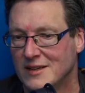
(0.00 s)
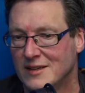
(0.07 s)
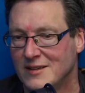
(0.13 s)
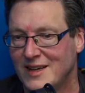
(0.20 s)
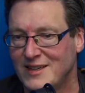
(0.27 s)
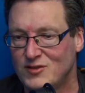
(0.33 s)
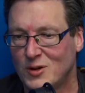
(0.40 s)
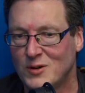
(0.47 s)

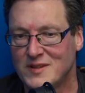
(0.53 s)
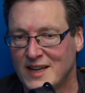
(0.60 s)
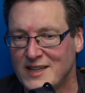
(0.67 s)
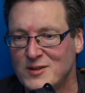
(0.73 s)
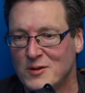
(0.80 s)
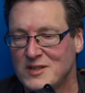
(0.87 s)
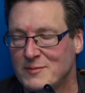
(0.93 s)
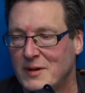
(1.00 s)
They
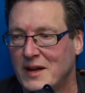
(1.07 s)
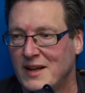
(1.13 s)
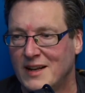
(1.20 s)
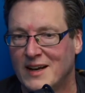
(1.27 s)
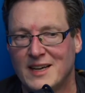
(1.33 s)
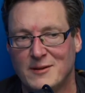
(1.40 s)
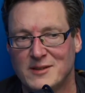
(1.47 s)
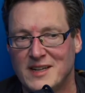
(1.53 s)
talked about it
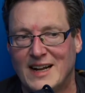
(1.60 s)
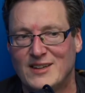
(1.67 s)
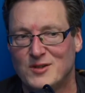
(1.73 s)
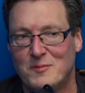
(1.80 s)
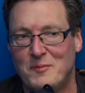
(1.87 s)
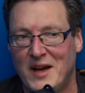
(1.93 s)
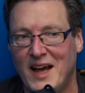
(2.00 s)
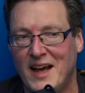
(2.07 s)
like it was an
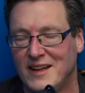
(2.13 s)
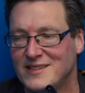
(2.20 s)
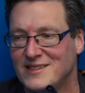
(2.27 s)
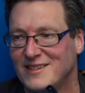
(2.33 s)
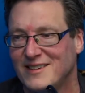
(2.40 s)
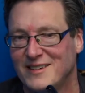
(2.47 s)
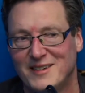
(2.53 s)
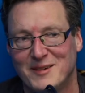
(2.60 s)
actual
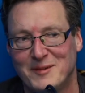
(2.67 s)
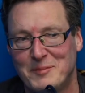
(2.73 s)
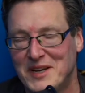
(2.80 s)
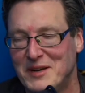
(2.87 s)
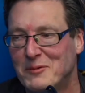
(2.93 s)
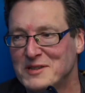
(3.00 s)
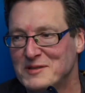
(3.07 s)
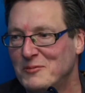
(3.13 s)
pet, but
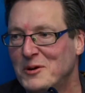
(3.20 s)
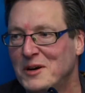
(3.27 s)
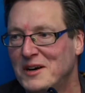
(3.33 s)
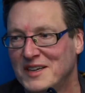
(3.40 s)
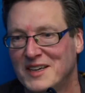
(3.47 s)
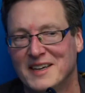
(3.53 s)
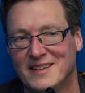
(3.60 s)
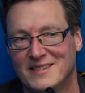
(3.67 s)
it wasn't
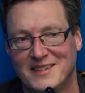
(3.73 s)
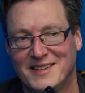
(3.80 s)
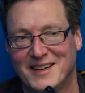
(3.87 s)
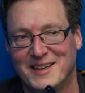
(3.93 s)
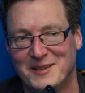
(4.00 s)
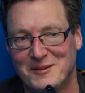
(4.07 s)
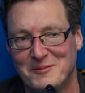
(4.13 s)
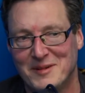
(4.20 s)
working the
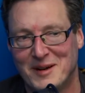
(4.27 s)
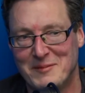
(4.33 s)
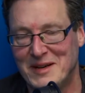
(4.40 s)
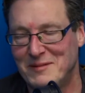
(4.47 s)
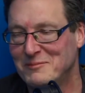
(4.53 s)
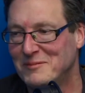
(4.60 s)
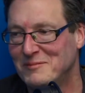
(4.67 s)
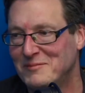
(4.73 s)
day that. I
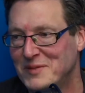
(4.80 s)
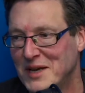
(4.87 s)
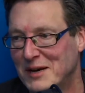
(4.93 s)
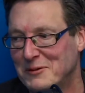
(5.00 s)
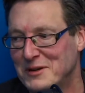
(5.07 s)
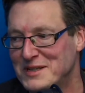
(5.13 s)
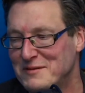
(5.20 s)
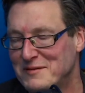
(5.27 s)
mean, Pierre
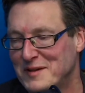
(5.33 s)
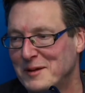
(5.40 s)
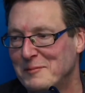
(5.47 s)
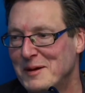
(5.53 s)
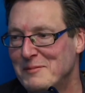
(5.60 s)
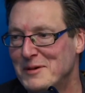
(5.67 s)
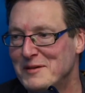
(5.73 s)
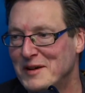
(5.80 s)
wanted to film
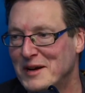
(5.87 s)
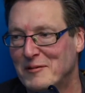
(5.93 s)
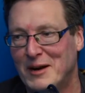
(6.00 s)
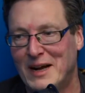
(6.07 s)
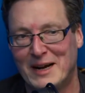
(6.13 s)
it moving around.